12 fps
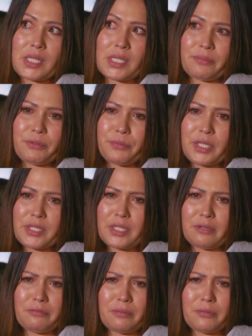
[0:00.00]
some of my
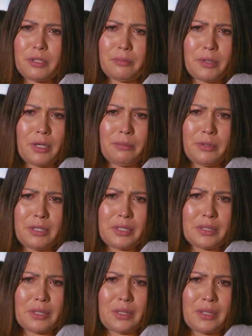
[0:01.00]
stuff from the
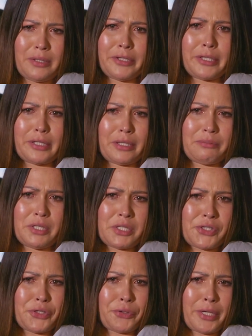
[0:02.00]
apartment, and they let me
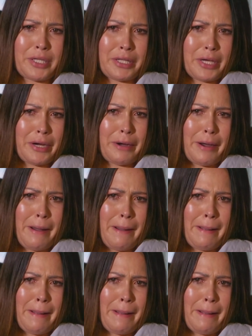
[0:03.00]
store it there.